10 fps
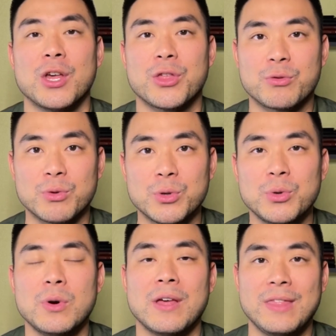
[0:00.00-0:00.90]

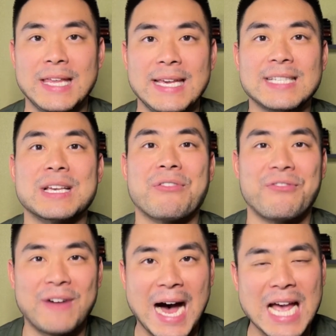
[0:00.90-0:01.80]
through these
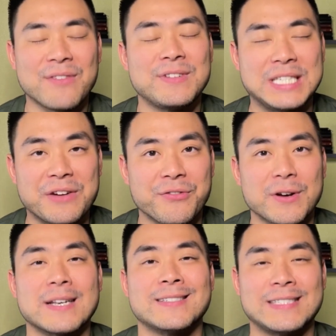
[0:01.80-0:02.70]
5
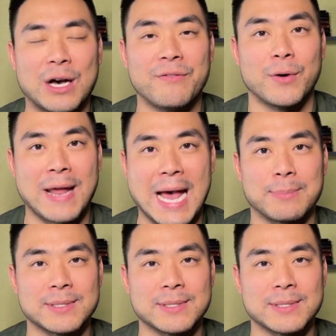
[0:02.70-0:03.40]
different cell phone apps.